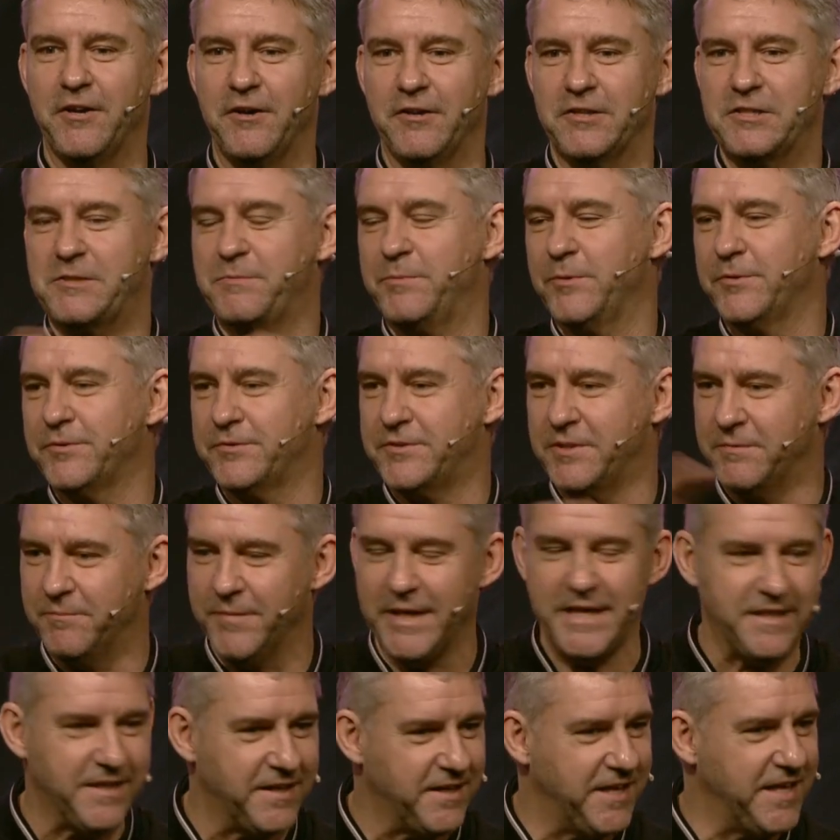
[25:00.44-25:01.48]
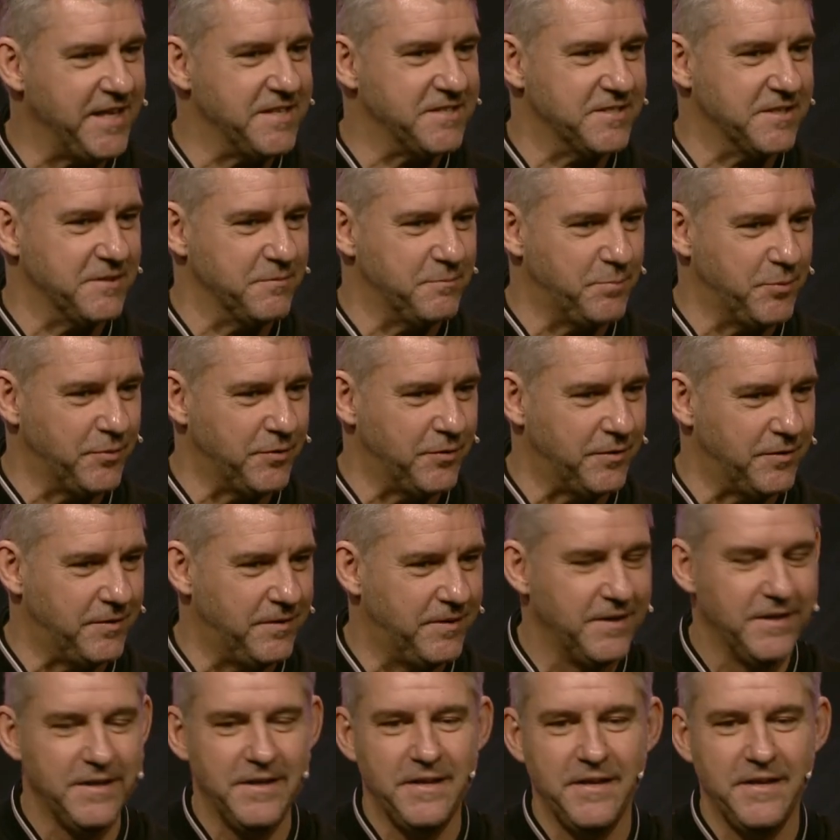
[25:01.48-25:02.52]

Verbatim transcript: the gospel, to meet the needs of the poor.